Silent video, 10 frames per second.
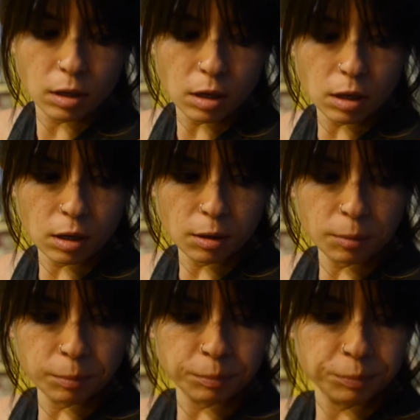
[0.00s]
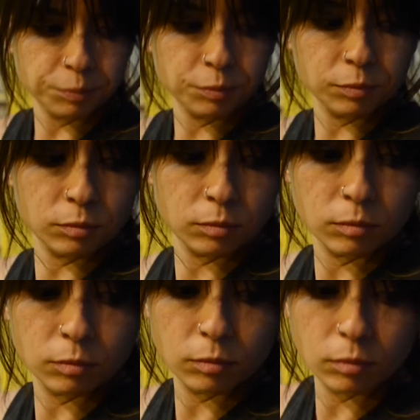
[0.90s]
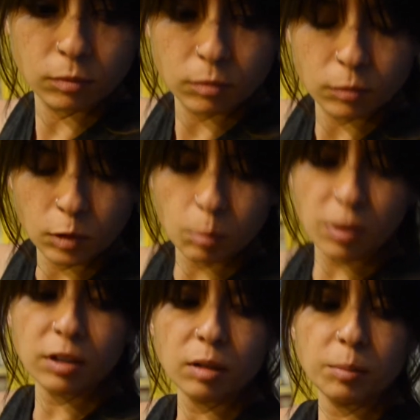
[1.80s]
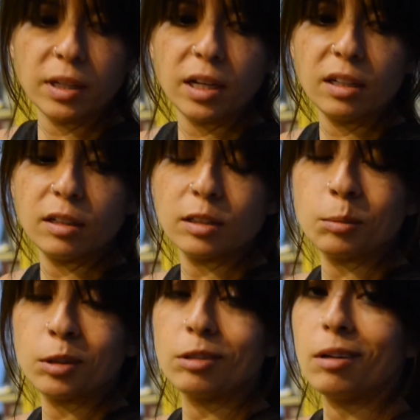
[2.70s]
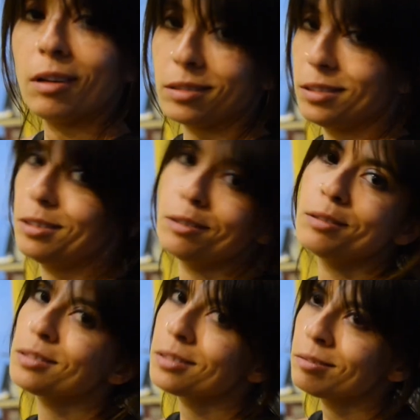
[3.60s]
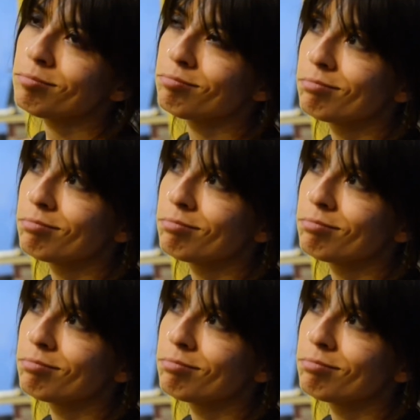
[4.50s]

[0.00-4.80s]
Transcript: You might not be getting as much oxytocin